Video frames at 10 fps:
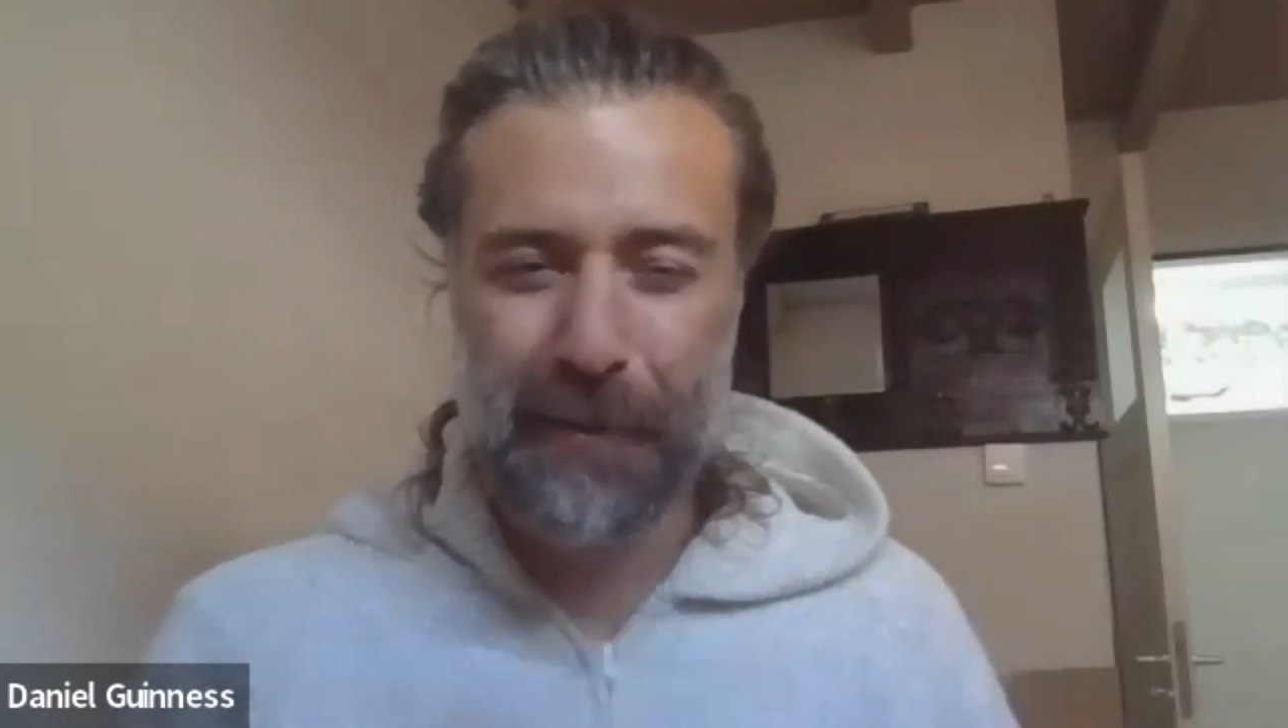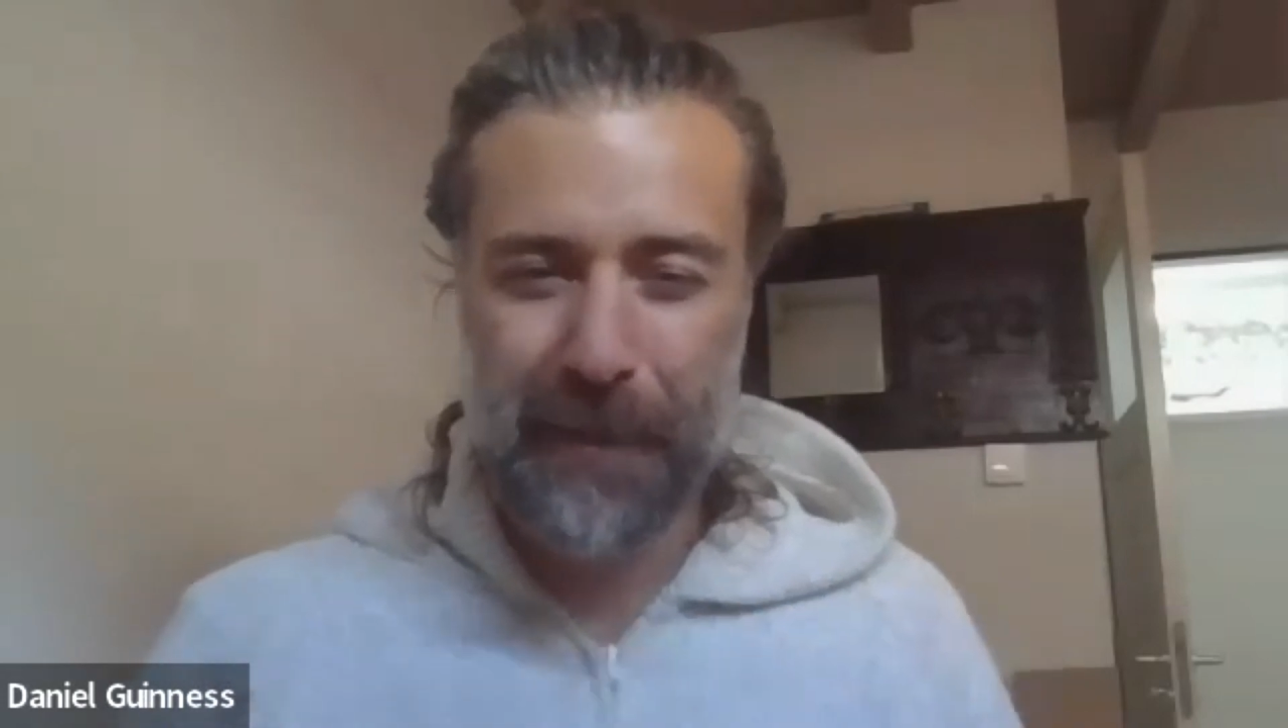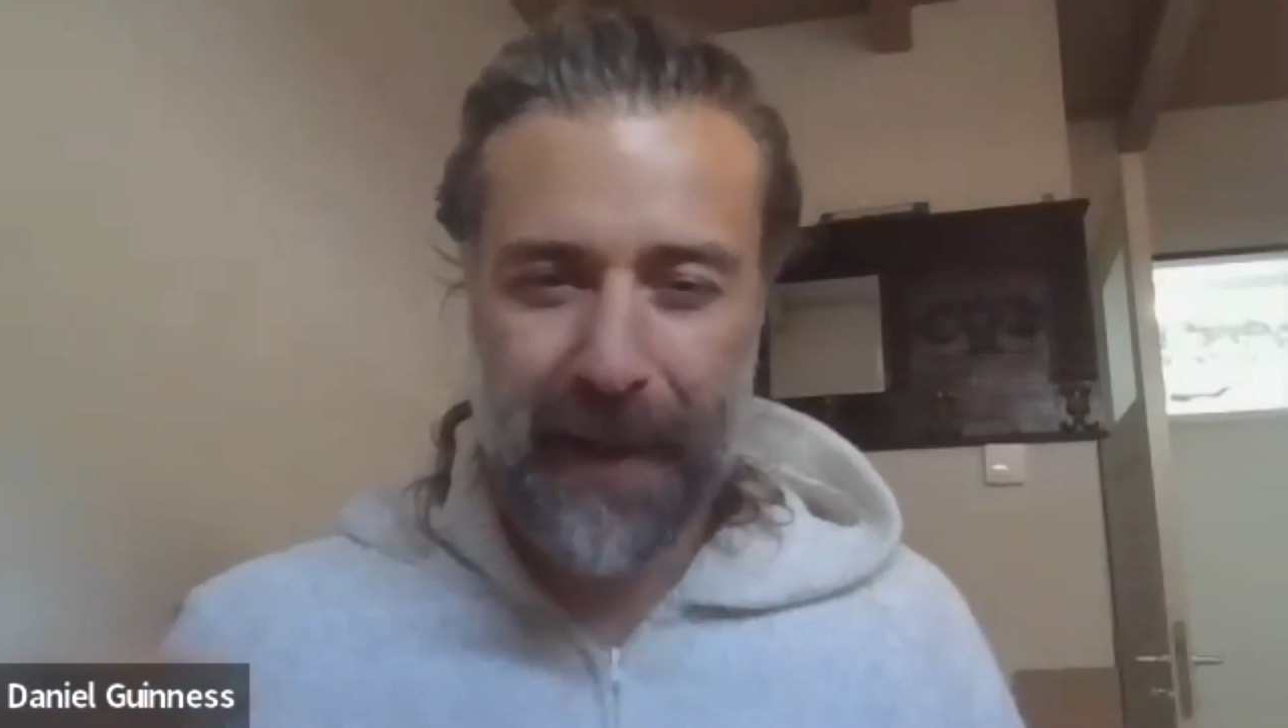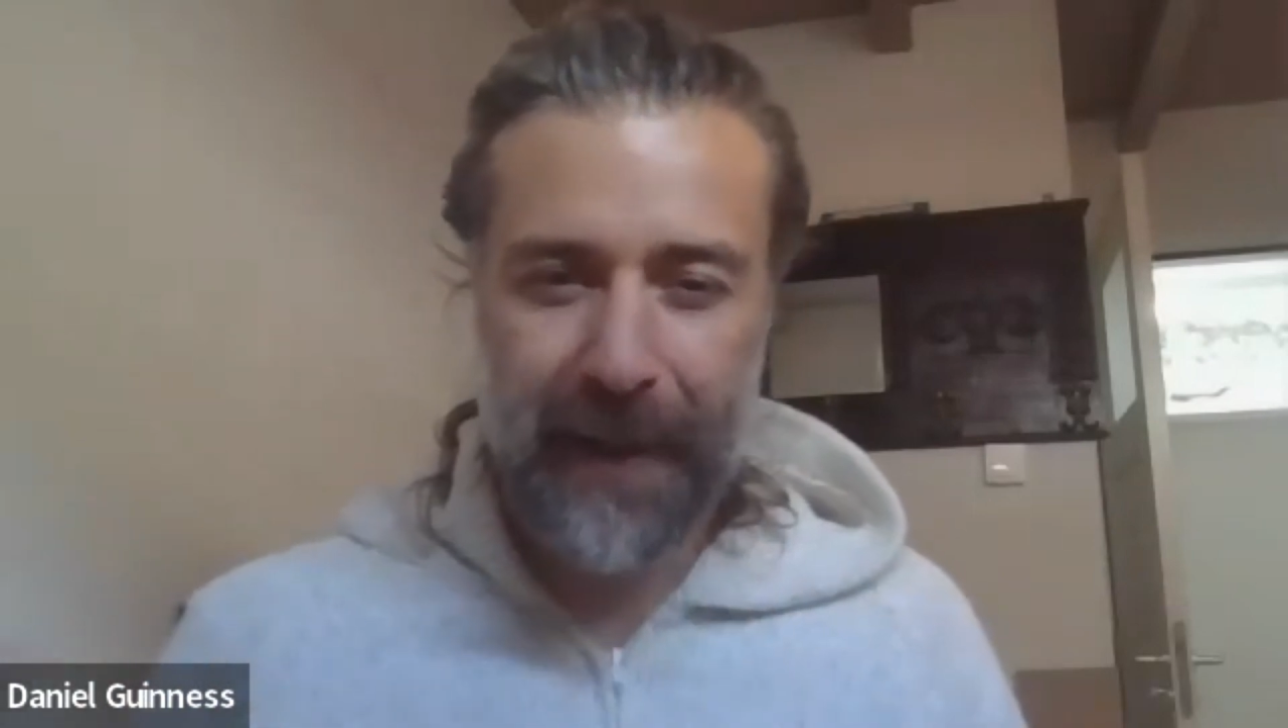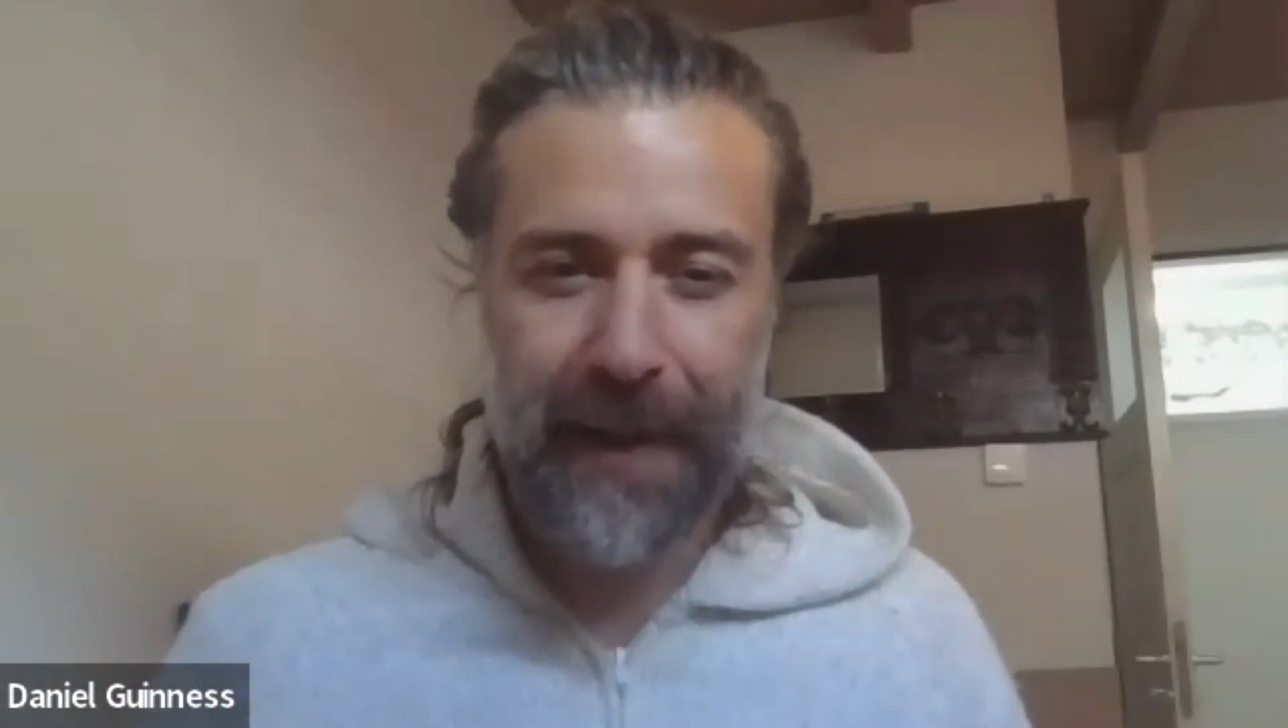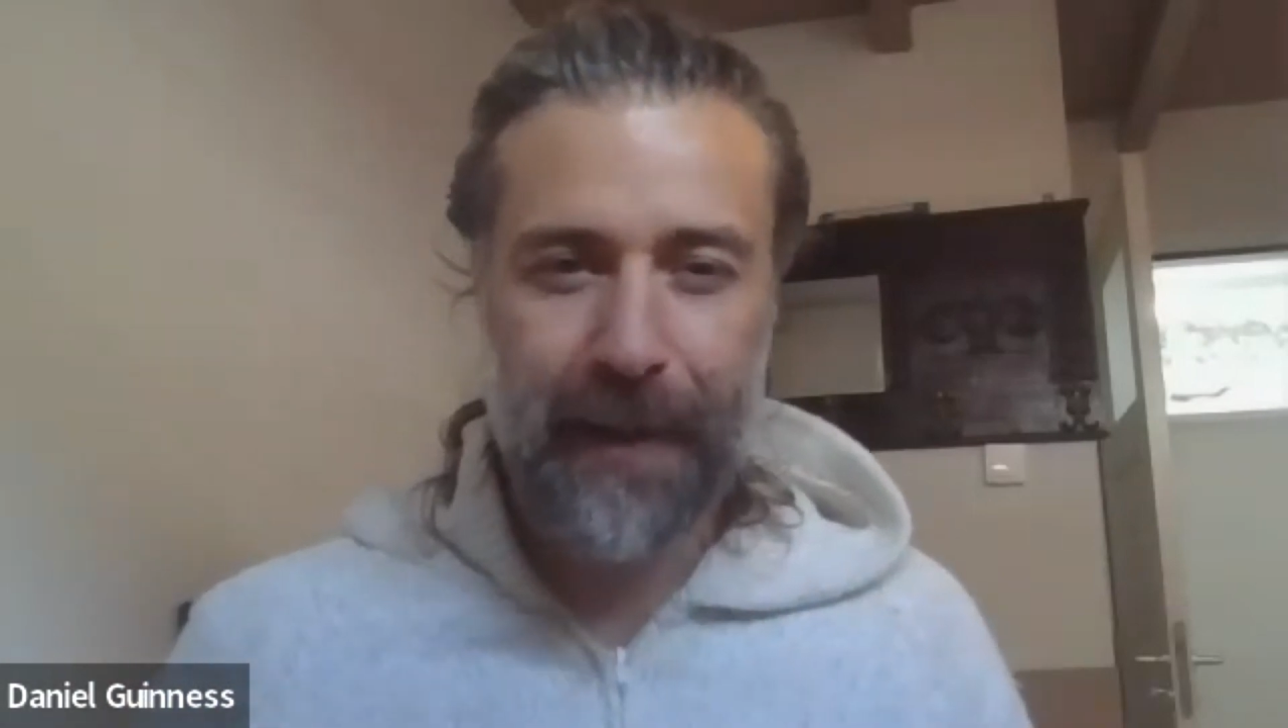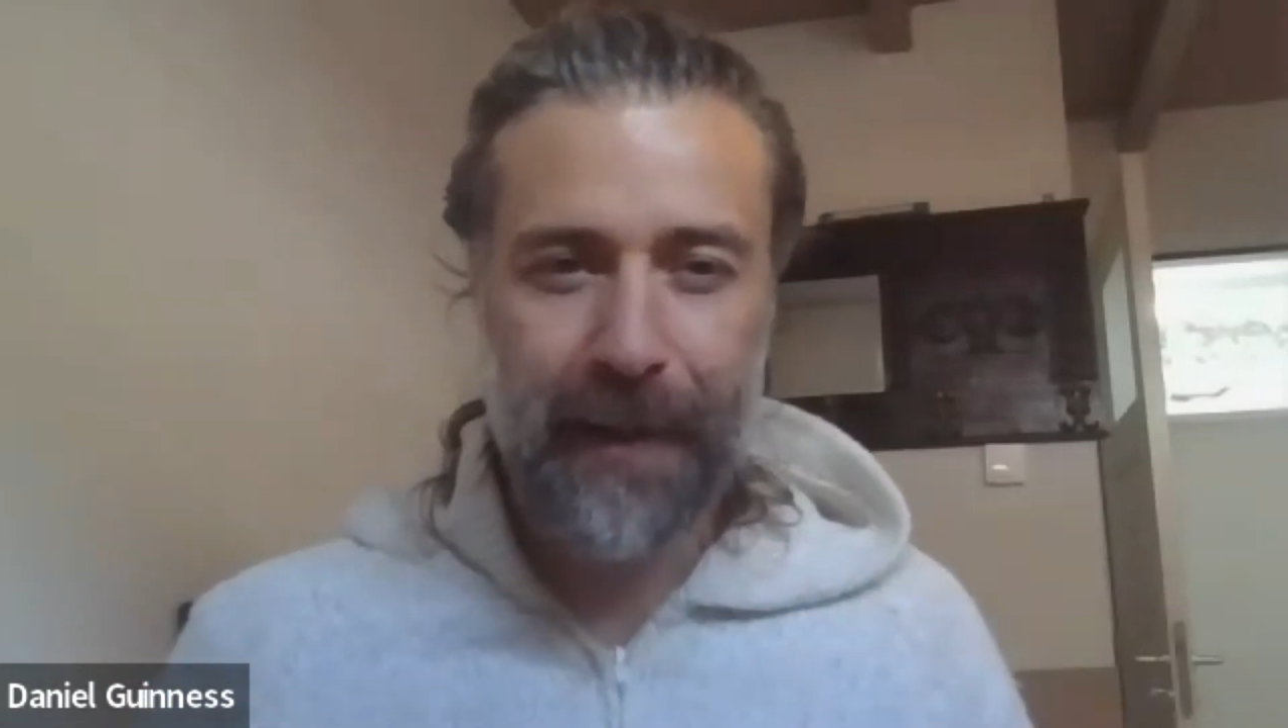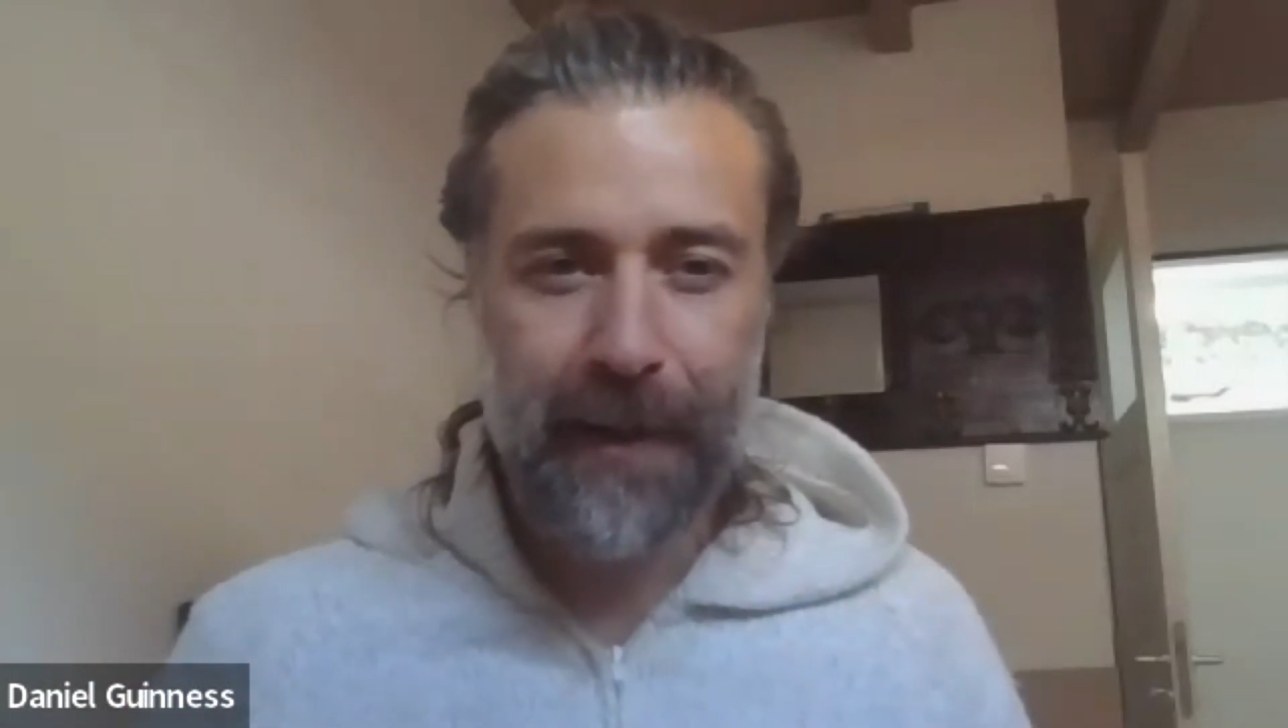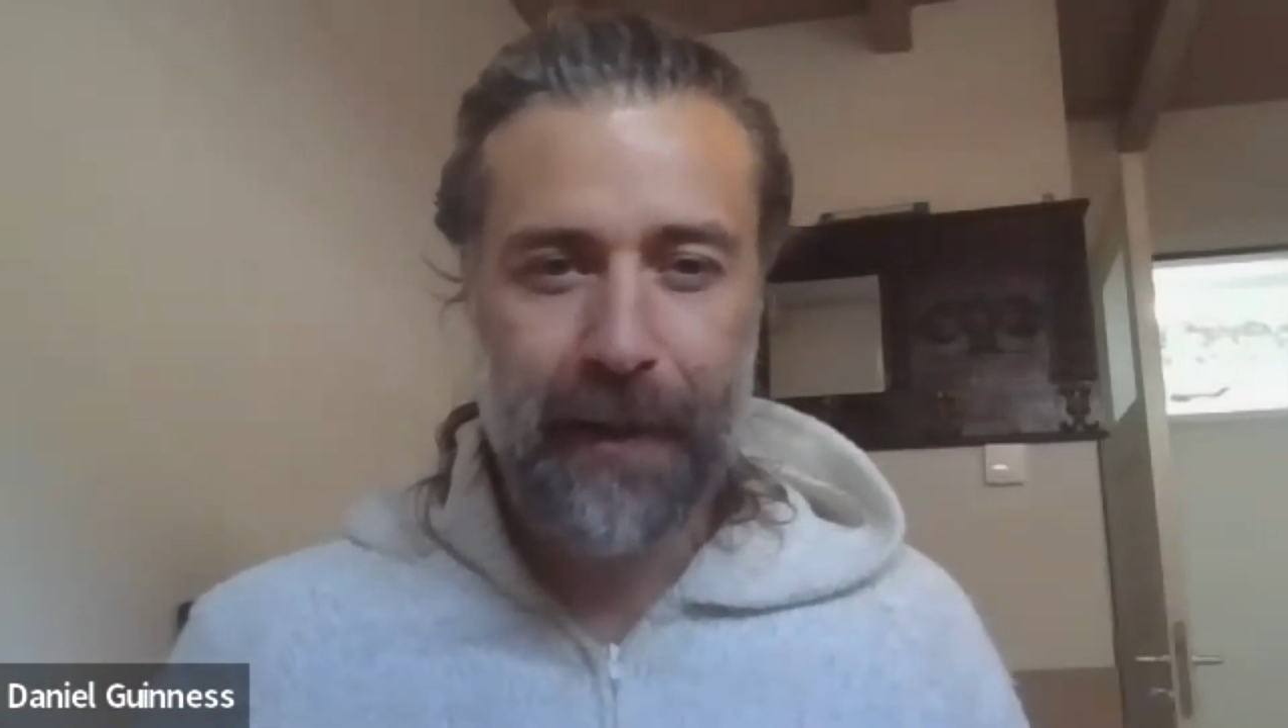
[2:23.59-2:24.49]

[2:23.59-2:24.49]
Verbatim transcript: really